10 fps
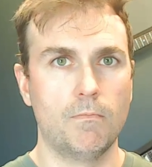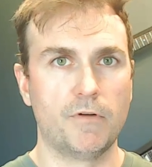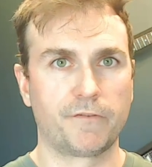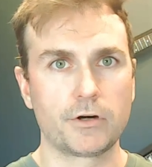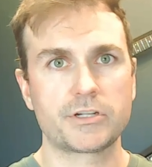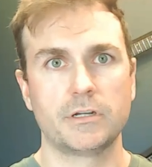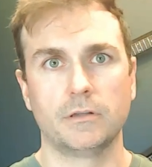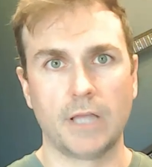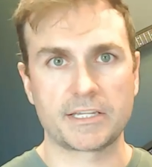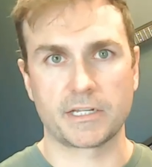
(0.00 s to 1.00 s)
the first
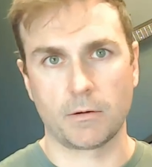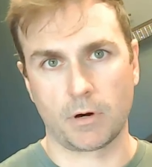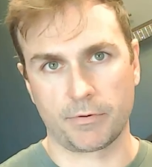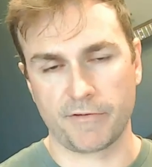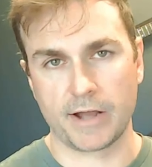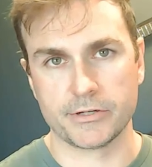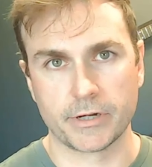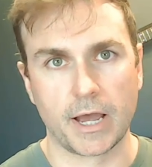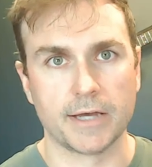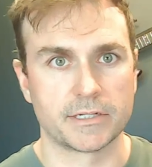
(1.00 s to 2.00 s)
lesson I want to provide
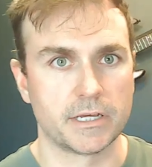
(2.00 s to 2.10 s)
you guys